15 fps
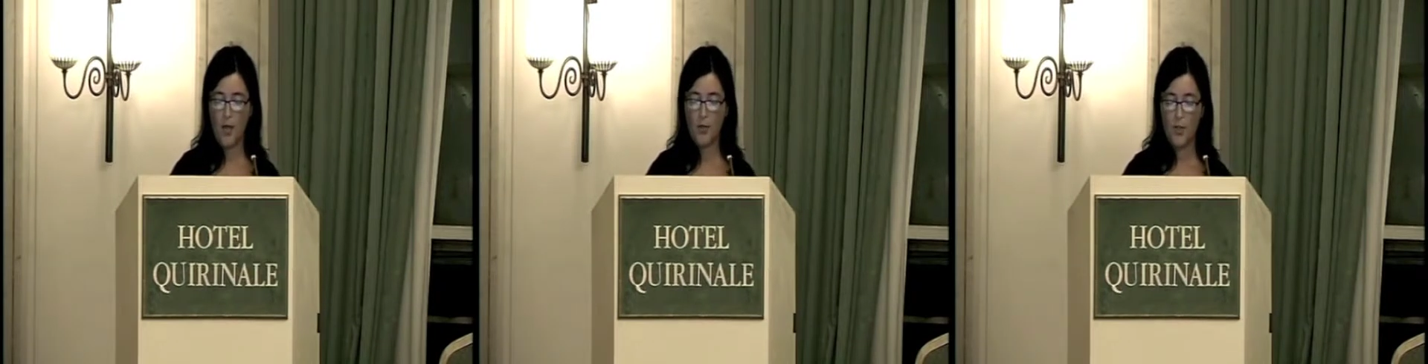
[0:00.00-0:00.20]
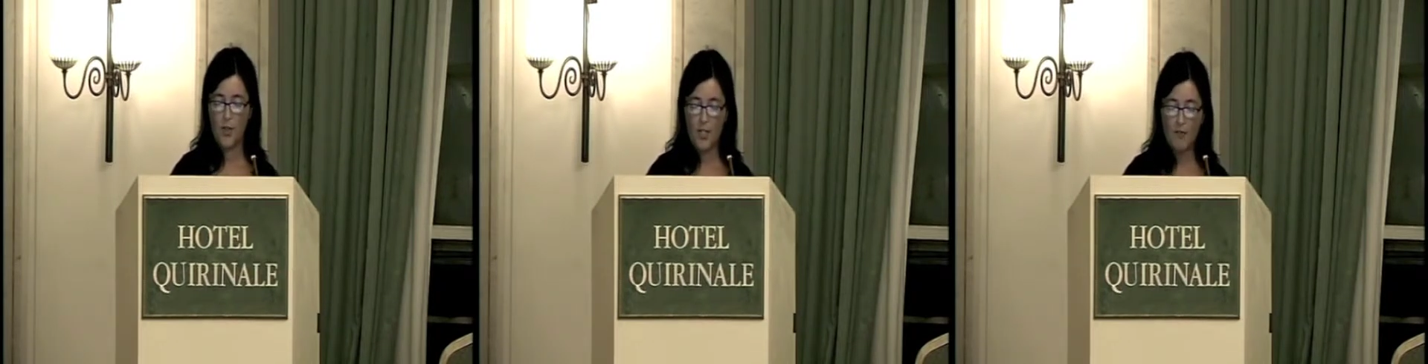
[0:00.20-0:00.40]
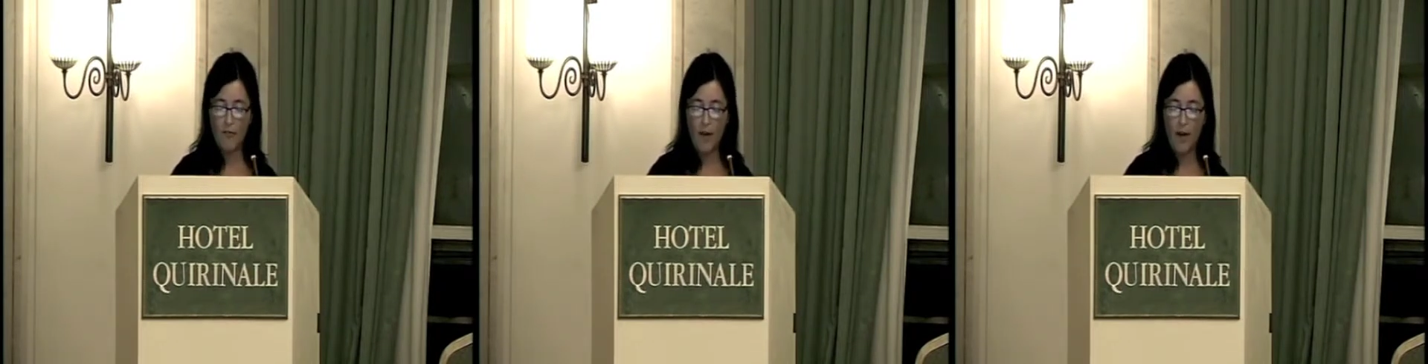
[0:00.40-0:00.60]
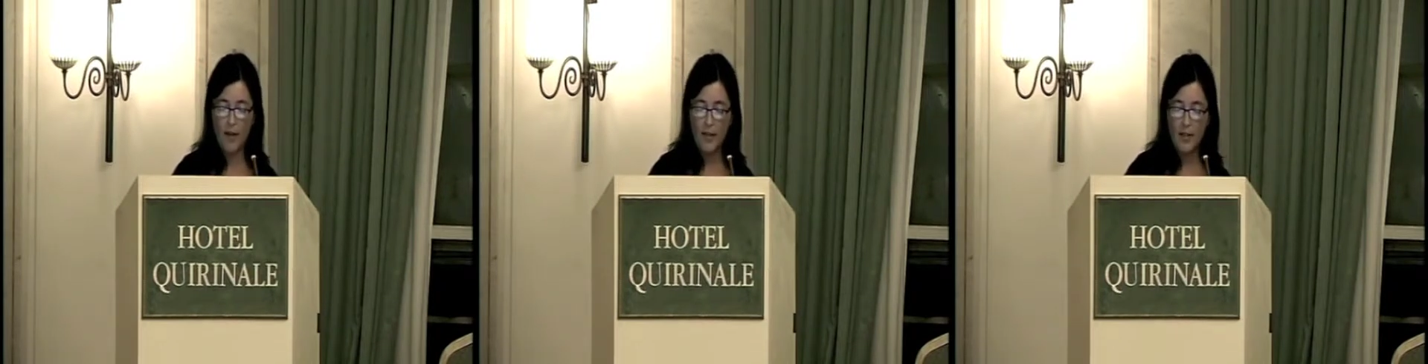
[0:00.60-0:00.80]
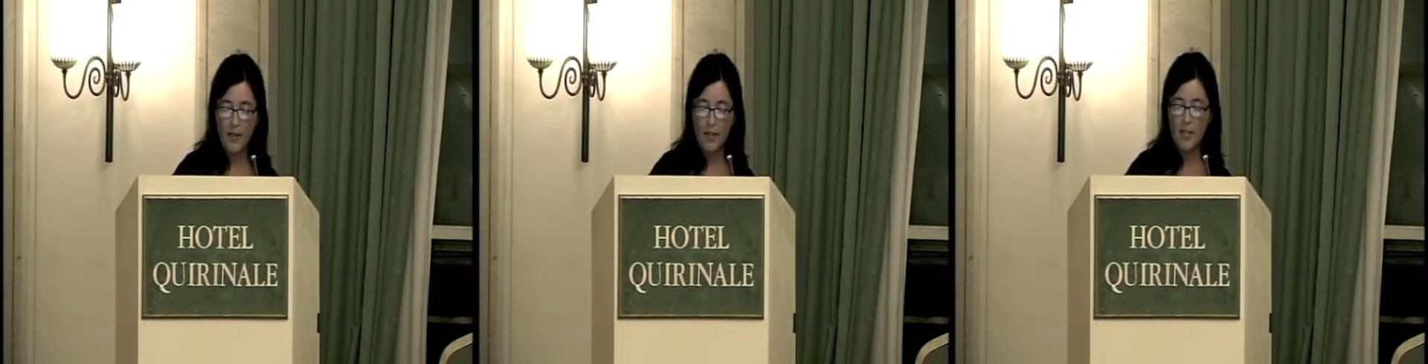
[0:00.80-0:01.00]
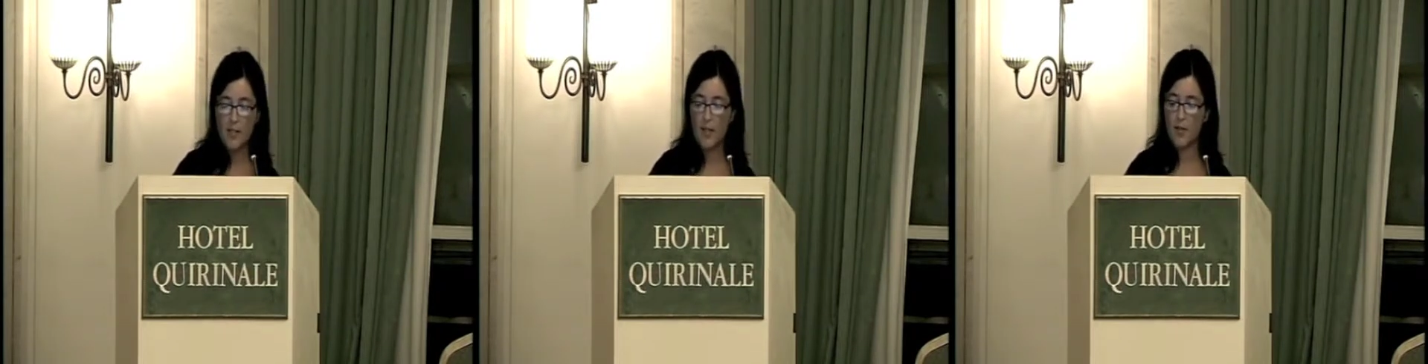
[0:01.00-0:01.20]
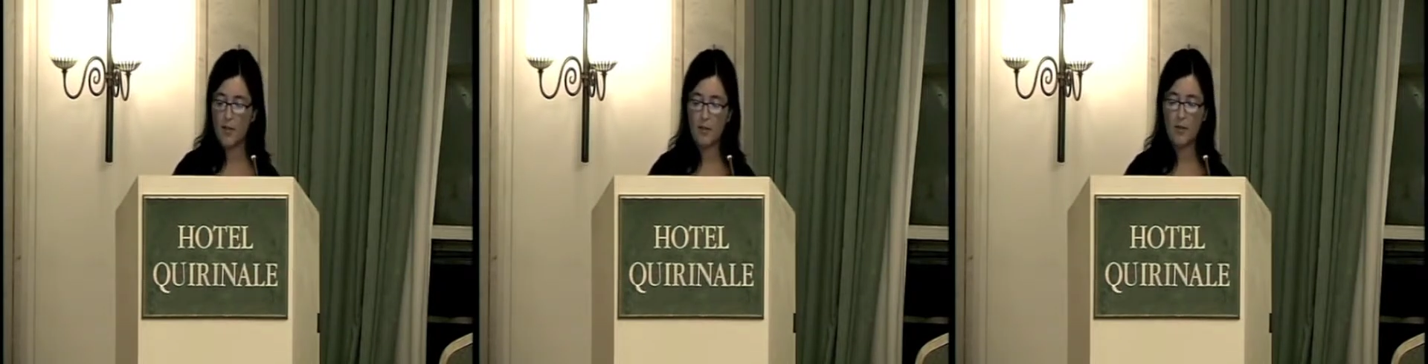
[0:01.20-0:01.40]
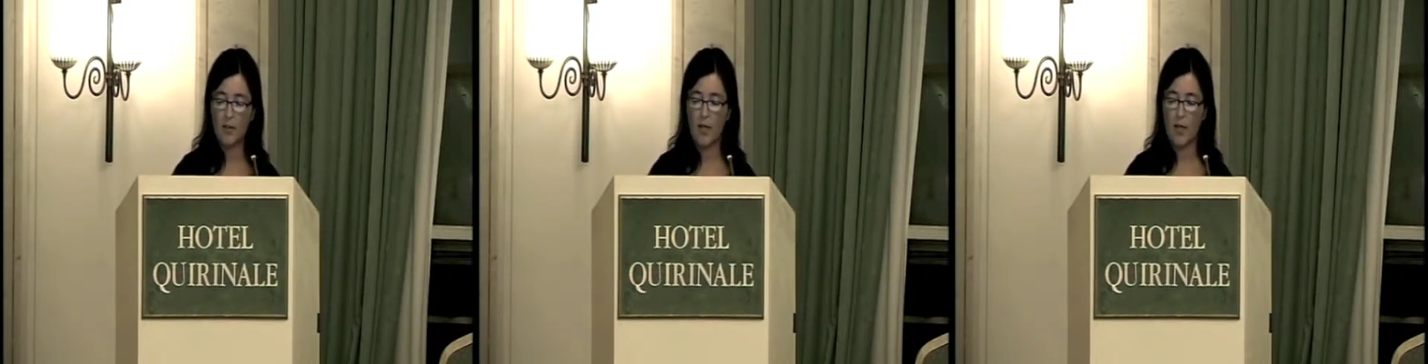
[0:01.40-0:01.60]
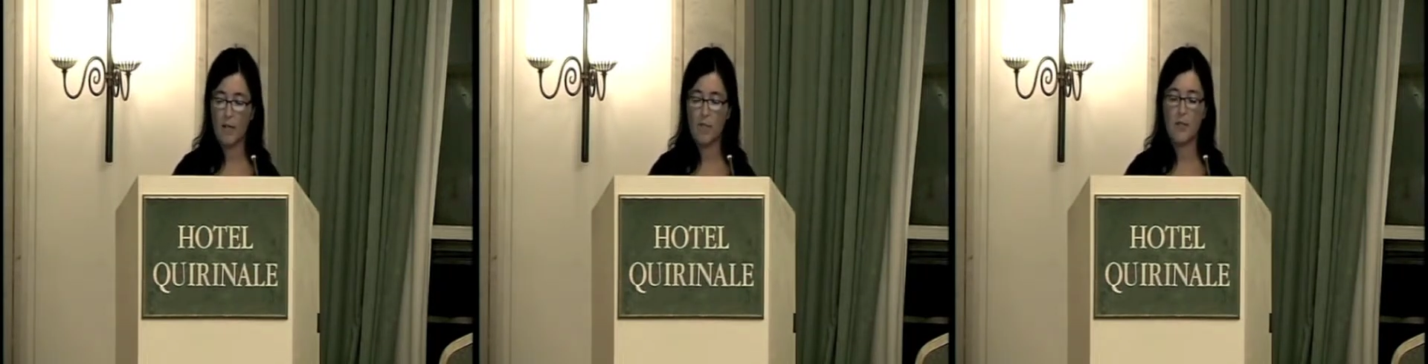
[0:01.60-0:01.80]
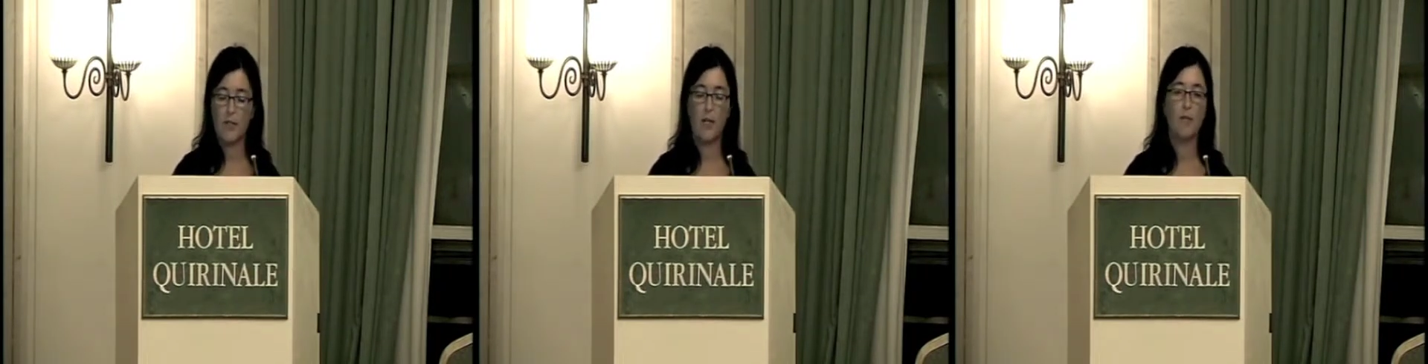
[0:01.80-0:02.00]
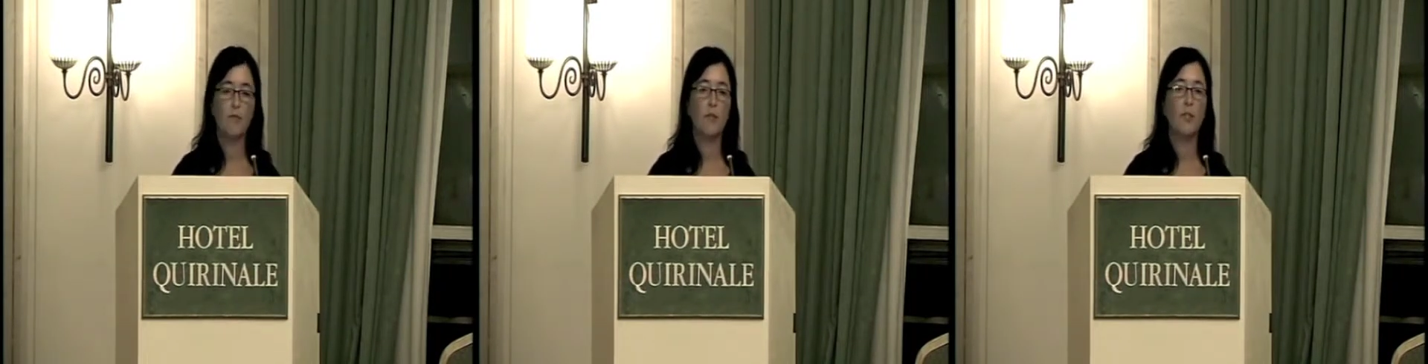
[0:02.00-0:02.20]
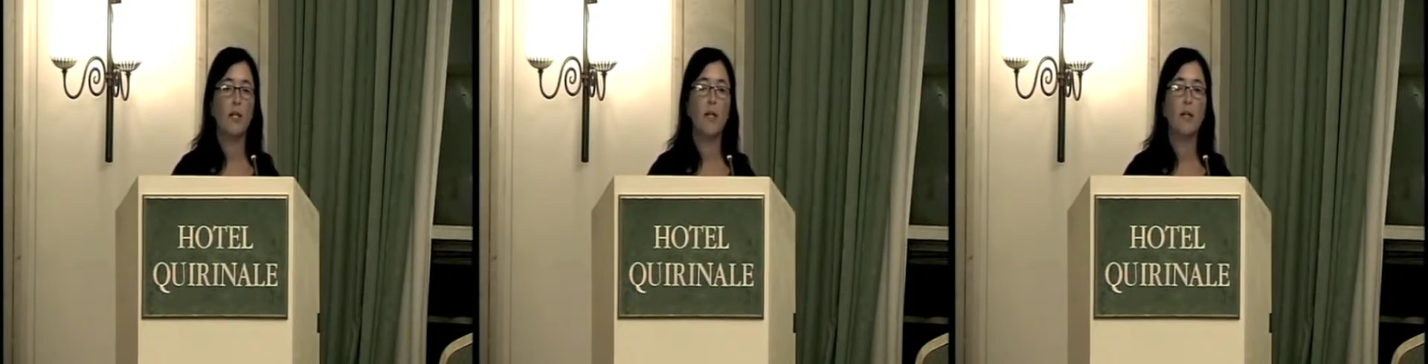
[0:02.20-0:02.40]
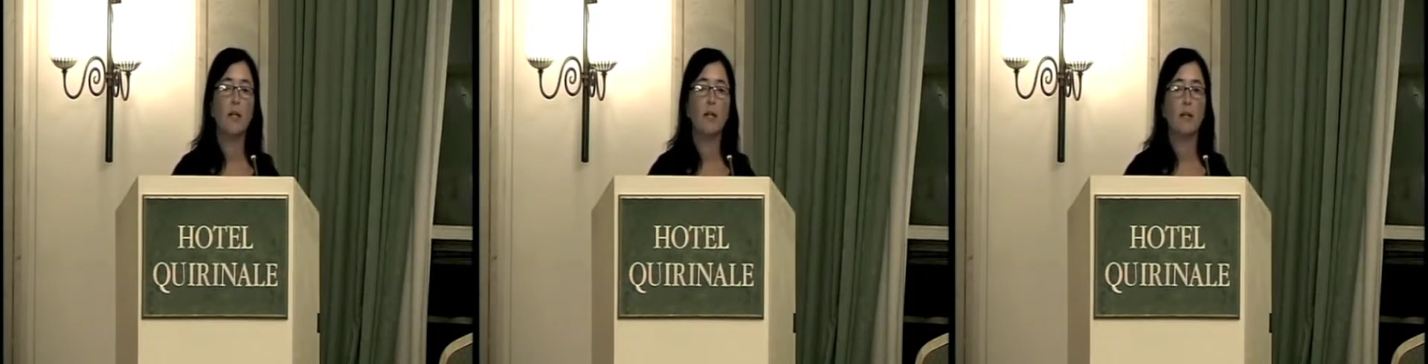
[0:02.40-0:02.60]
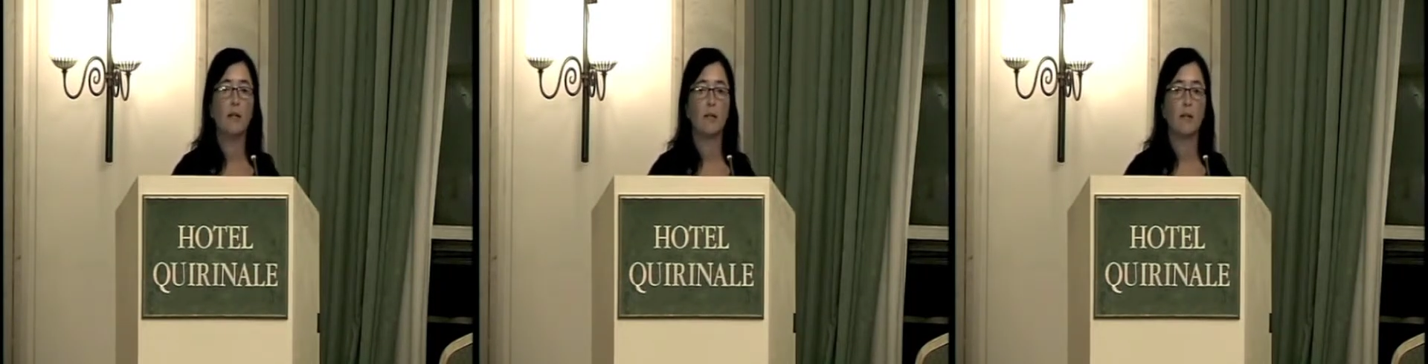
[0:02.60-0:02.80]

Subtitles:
She's fighting stereotypes every day